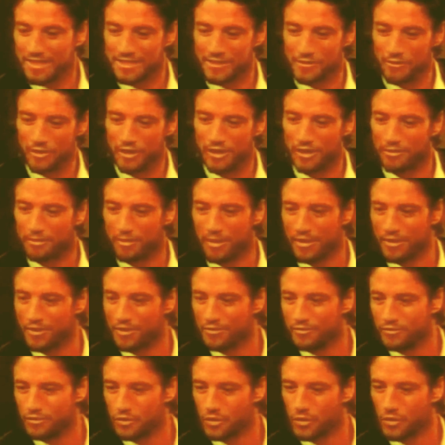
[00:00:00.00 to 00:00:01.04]
Is there a little
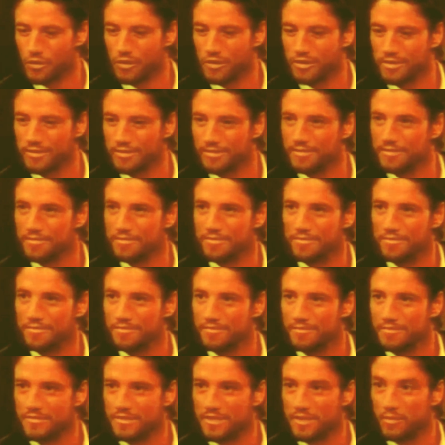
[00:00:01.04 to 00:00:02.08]
bundle of joy
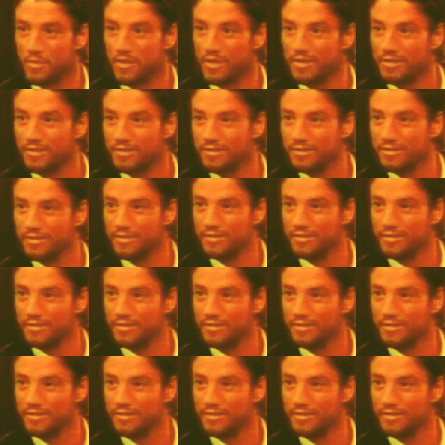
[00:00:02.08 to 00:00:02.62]
somewhere?